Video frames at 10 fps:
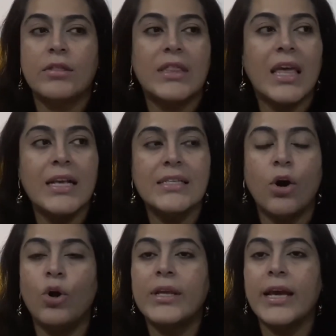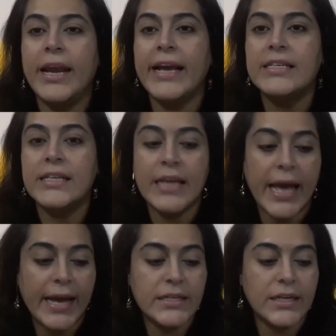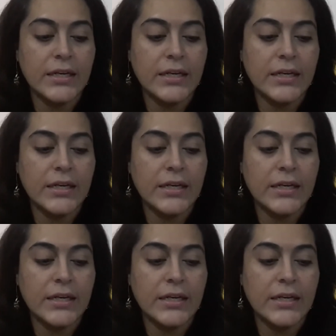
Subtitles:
things are all connected, and